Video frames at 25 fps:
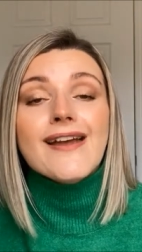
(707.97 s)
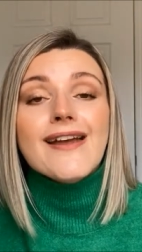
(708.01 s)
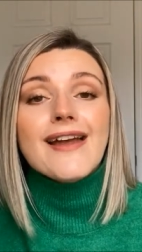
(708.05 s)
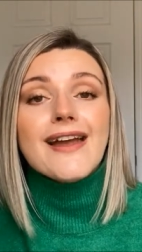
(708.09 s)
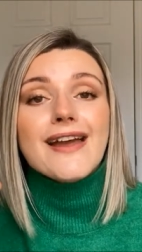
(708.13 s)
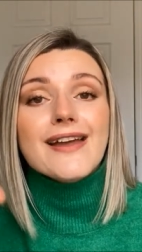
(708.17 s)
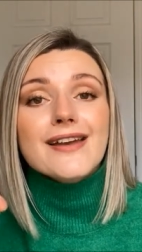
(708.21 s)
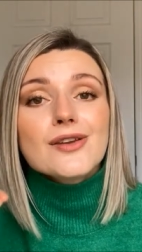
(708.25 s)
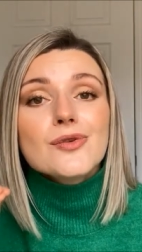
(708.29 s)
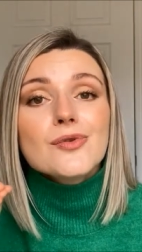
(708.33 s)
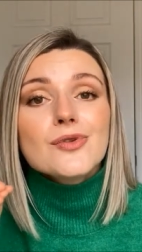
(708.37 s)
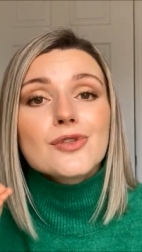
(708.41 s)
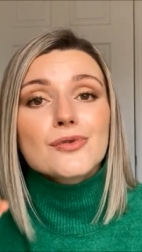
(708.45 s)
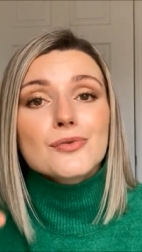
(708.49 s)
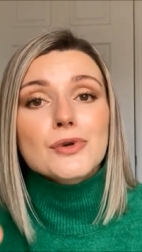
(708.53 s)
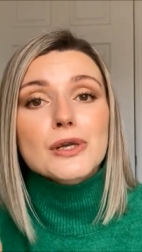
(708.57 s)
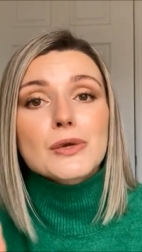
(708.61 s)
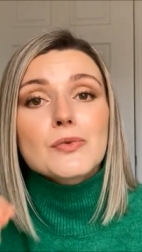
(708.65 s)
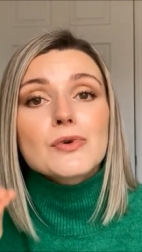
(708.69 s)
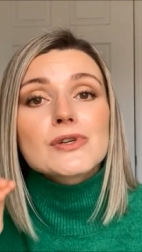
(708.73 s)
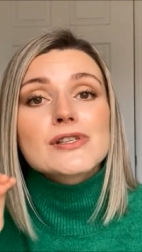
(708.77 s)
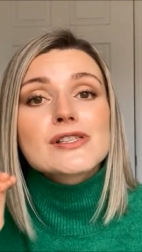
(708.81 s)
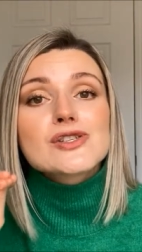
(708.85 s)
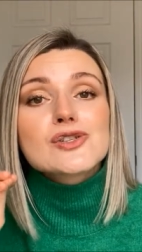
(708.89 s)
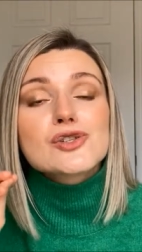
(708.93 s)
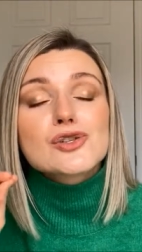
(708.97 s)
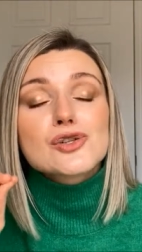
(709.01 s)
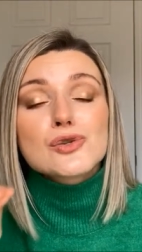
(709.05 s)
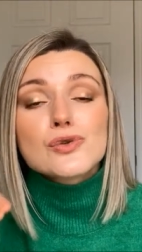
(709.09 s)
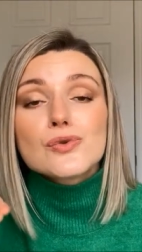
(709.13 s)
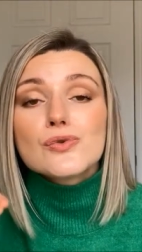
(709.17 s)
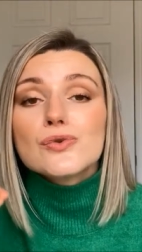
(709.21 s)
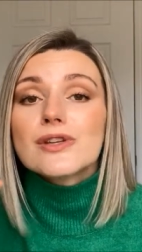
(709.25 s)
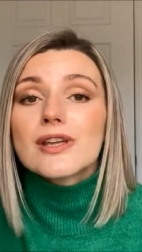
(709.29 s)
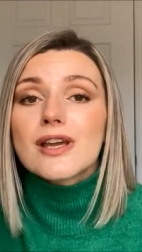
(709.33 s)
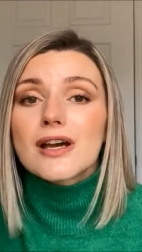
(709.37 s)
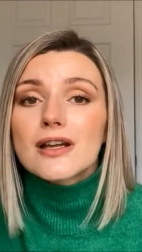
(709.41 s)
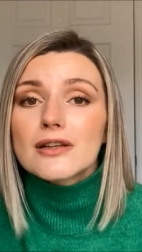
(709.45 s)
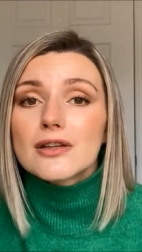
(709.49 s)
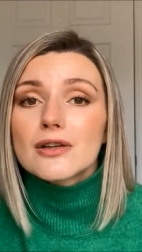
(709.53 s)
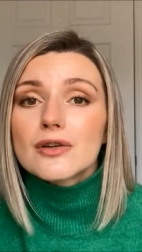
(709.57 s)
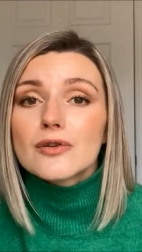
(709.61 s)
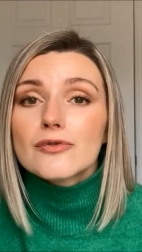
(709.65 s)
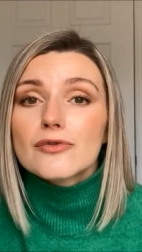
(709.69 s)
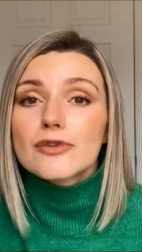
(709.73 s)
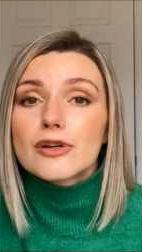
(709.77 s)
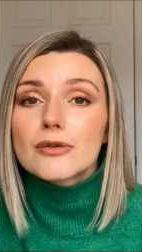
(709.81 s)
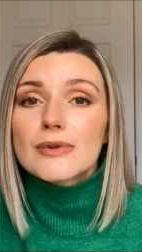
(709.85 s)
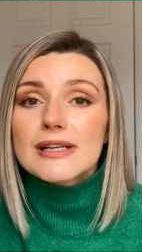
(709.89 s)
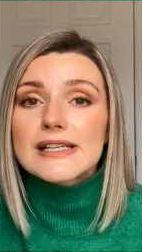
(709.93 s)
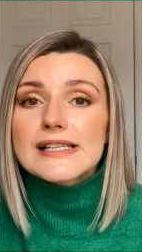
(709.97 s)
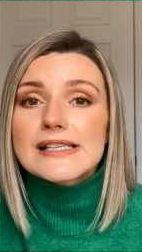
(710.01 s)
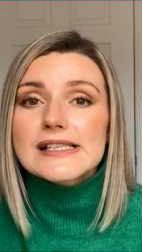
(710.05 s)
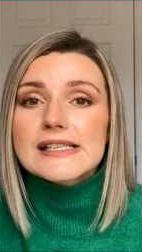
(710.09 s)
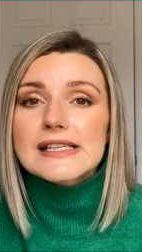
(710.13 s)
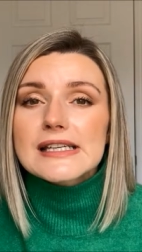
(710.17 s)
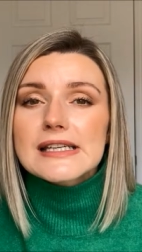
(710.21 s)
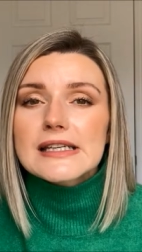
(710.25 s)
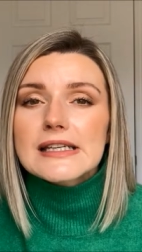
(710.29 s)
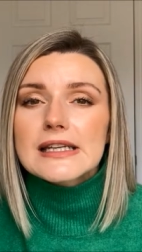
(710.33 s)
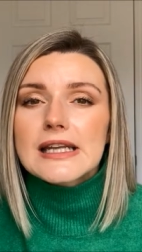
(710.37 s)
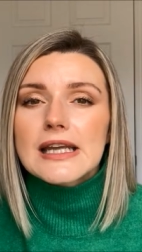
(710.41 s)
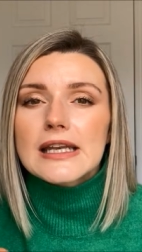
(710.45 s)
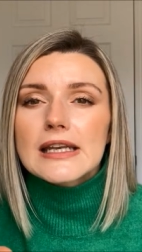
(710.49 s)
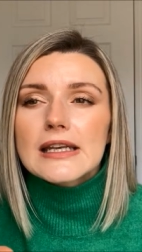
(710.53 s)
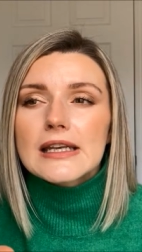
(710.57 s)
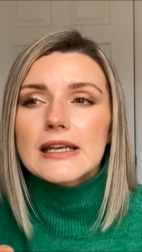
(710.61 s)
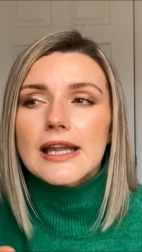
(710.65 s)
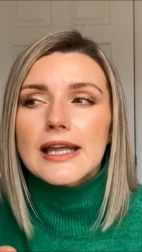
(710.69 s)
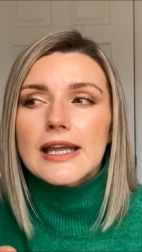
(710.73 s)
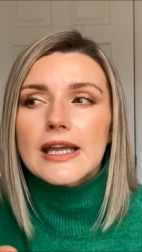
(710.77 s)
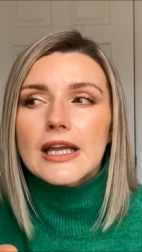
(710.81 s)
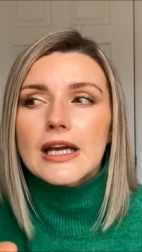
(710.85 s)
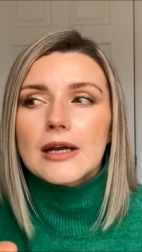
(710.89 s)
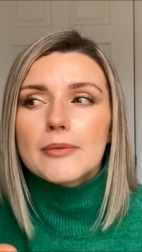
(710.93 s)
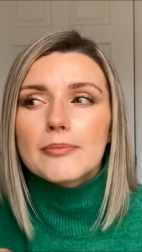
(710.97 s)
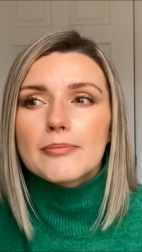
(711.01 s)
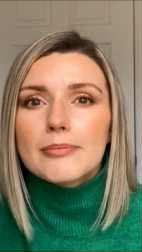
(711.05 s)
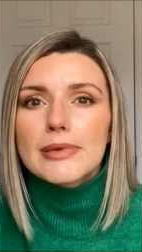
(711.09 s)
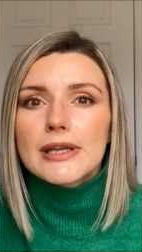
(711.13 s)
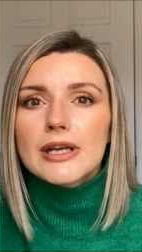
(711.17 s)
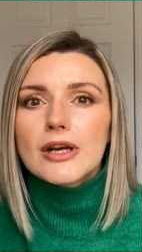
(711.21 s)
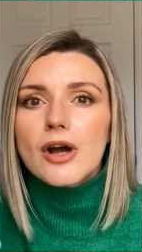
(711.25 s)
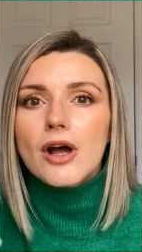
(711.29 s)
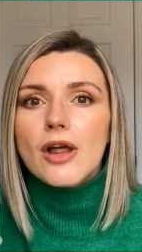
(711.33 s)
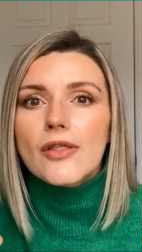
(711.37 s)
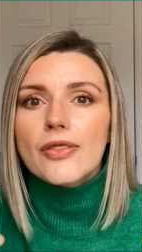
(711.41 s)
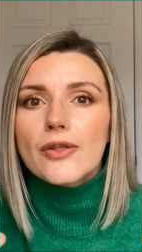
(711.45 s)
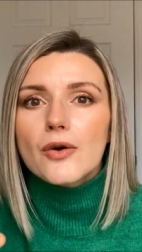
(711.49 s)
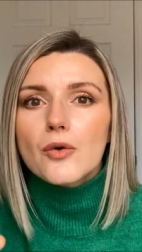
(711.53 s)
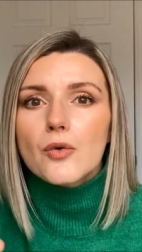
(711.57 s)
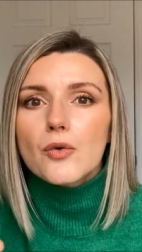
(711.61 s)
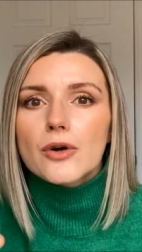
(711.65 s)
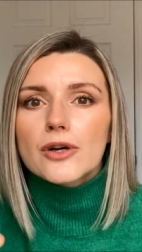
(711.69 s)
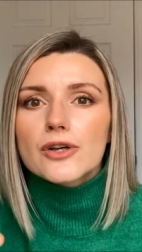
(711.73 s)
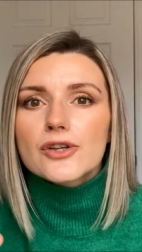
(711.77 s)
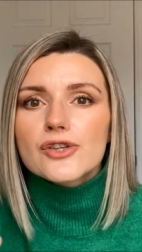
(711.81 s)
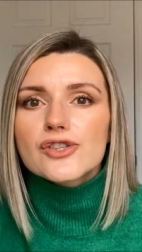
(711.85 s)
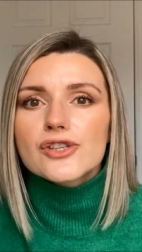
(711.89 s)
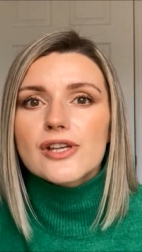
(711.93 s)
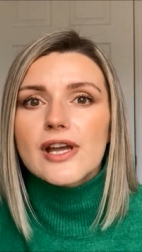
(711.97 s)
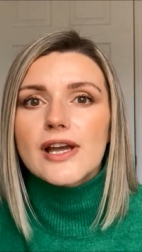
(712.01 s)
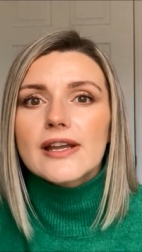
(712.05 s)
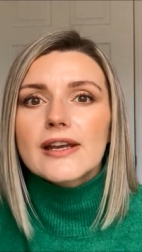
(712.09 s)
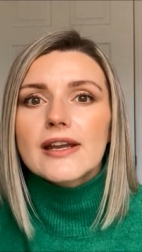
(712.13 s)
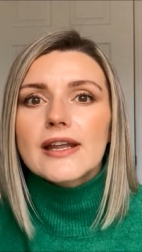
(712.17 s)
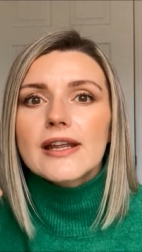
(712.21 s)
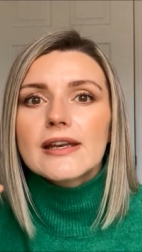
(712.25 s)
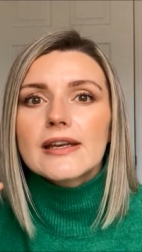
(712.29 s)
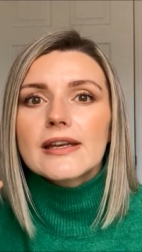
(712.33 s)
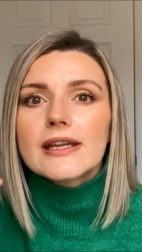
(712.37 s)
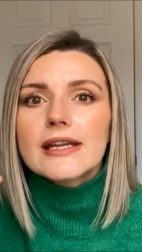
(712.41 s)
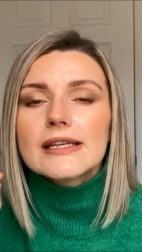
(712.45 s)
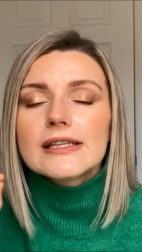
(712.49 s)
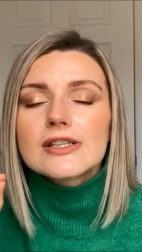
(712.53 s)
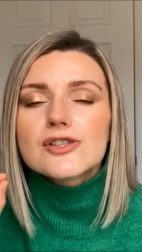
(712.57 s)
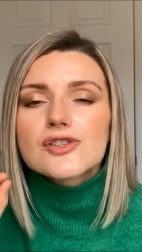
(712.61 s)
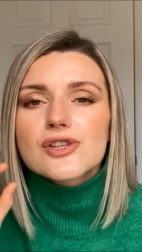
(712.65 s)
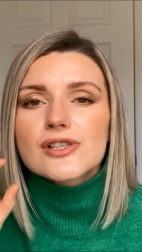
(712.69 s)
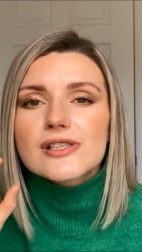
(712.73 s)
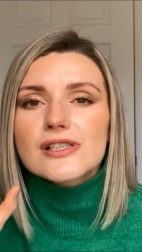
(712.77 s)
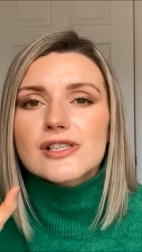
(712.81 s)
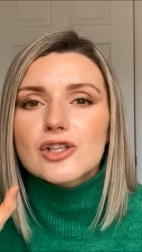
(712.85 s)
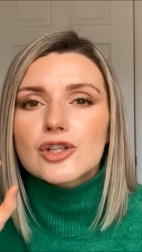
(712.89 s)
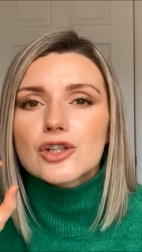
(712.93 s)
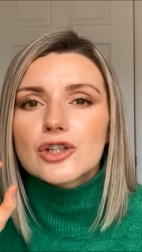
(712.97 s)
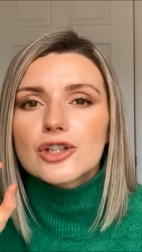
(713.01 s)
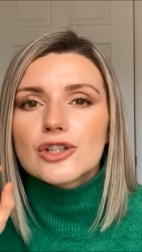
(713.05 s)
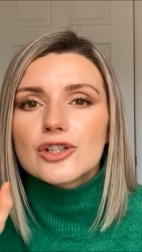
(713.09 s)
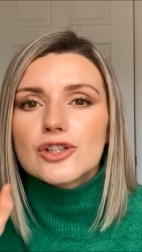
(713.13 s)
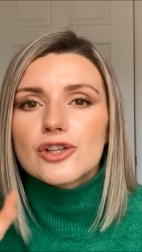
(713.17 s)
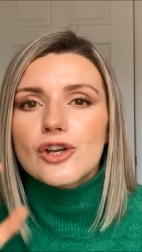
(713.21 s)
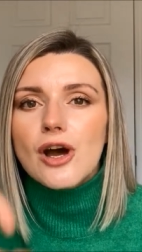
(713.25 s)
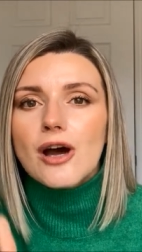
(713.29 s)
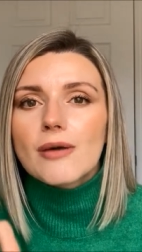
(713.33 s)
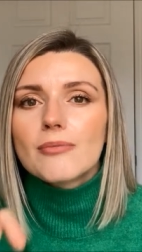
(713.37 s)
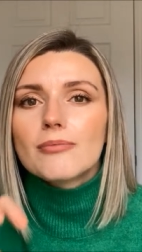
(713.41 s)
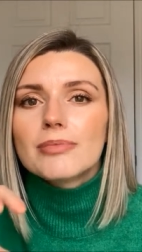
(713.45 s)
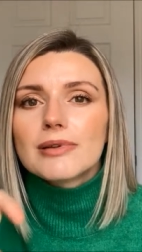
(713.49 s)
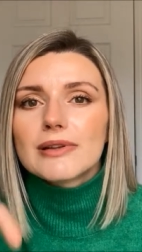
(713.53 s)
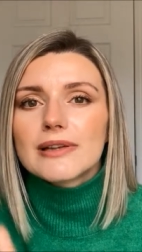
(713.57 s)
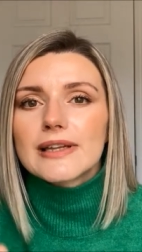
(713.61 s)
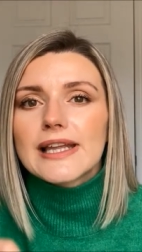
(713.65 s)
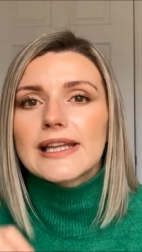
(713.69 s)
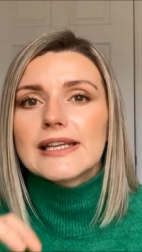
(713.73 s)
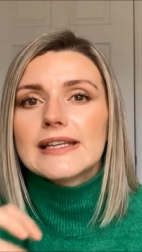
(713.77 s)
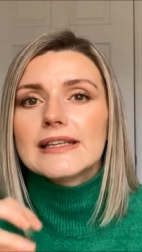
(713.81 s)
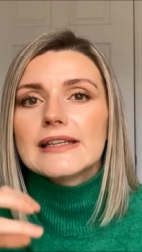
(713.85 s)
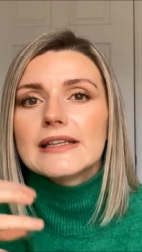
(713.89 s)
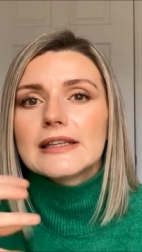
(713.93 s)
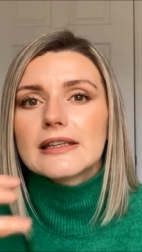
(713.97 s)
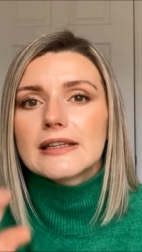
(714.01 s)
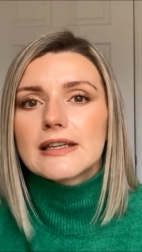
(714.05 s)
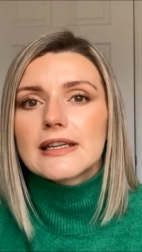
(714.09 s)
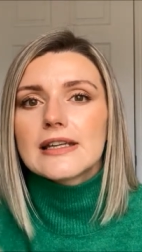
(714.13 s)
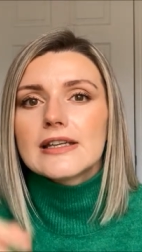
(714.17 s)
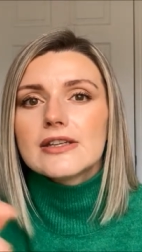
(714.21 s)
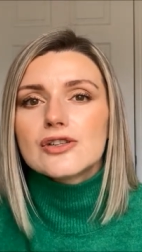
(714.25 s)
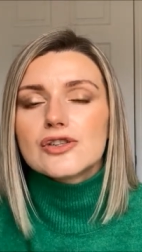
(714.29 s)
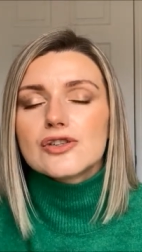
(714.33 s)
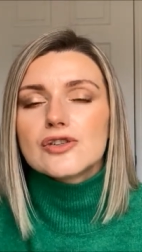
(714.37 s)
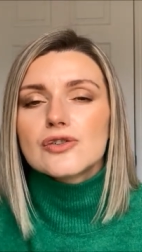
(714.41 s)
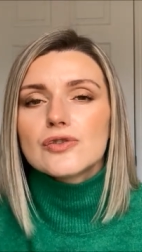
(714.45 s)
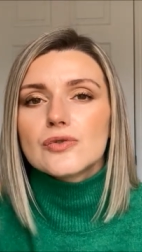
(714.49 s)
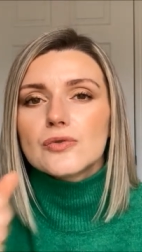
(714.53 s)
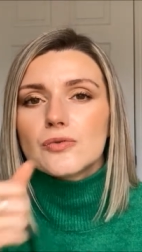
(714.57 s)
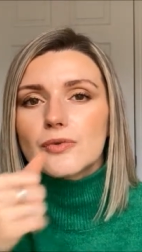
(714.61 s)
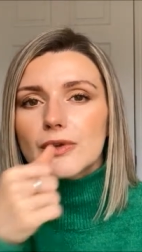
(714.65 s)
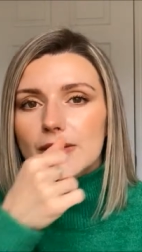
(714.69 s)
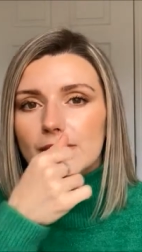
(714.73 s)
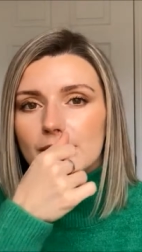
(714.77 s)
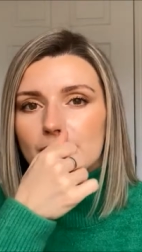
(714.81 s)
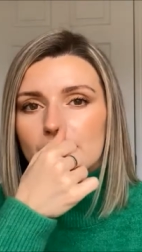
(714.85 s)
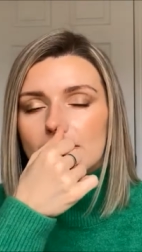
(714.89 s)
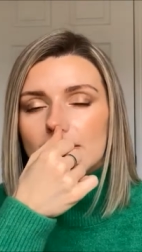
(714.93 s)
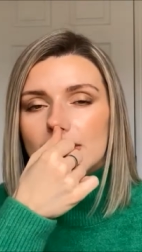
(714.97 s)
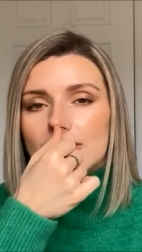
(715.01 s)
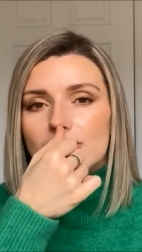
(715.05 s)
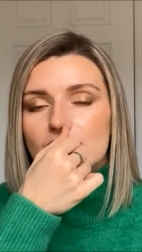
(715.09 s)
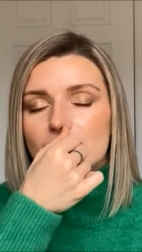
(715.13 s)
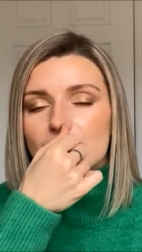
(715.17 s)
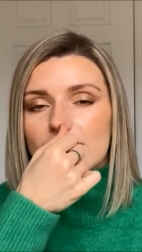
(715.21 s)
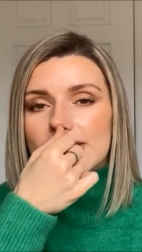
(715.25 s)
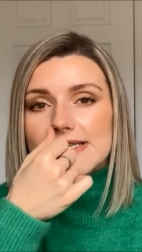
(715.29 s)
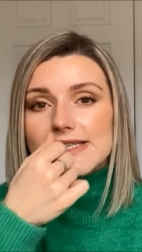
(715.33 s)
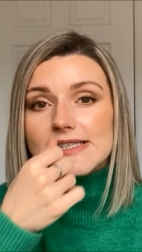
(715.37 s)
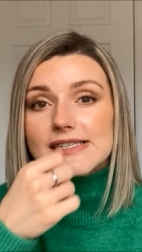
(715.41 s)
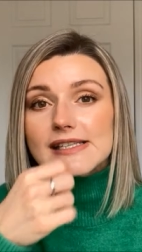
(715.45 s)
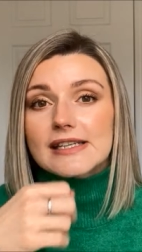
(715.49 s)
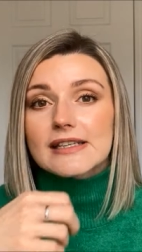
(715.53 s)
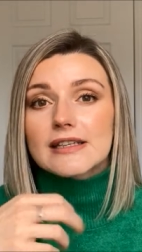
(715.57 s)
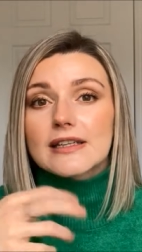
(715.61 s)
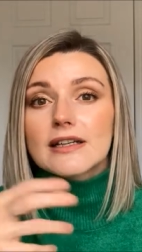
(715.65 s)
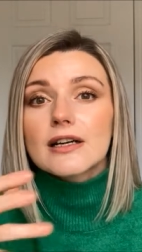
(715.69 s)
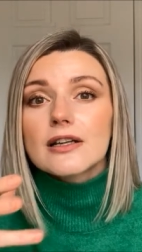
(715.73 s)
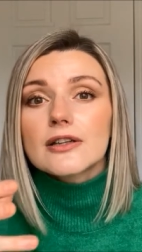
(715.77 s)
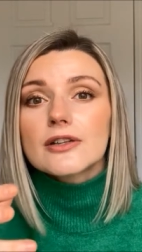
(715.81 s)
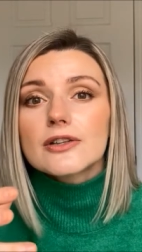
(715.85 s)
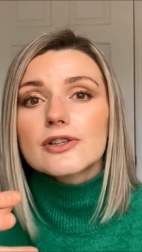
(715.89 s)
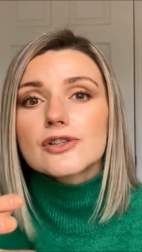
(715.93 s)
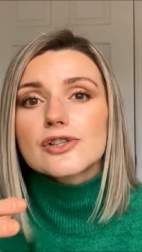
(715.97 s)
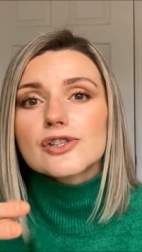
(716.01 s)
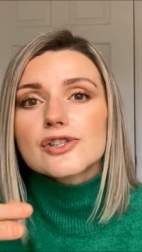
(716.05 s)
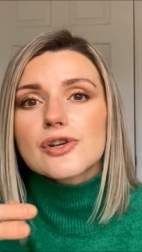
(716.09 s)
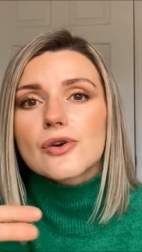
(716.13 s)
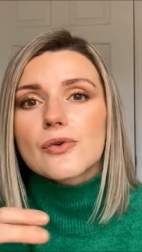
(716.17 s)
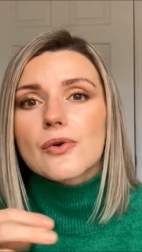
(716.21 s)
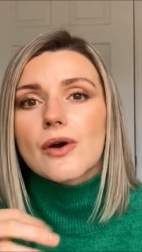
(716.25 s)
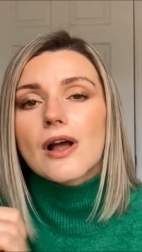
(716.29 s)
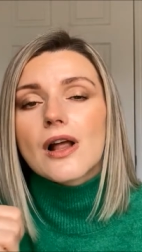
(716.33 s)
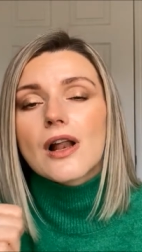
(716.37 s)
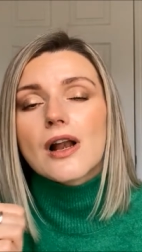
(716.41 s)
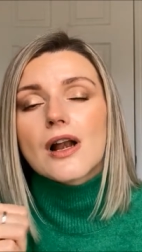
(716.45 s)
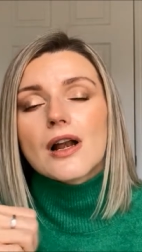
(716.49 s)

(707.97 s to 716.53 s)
NU3 was too yellow for my skin and like a bit on the orange side, and it just could not blend into my skin color. So